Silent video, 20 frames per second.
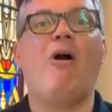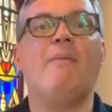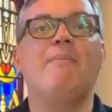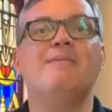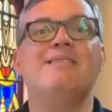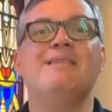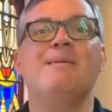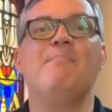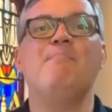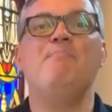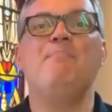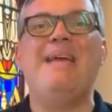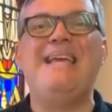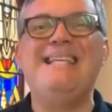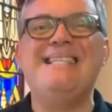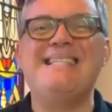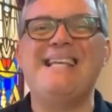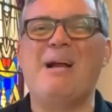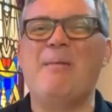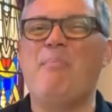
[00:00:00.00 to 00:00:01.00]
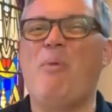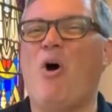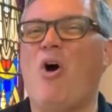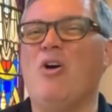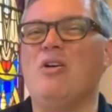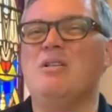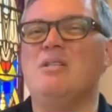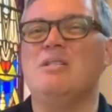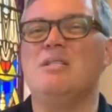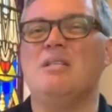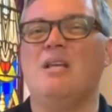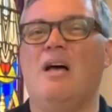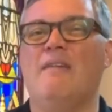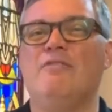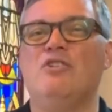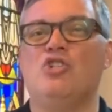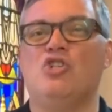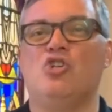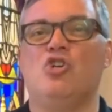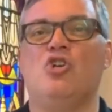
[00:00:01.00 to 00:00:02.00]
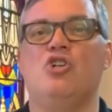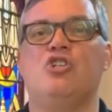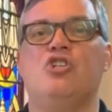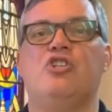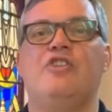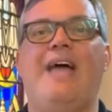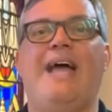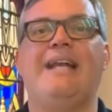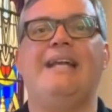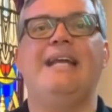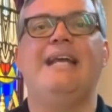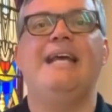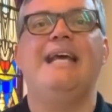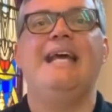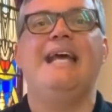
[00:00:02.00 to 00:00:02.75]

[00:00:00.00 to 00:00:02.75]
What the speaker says: some basic parts of a church that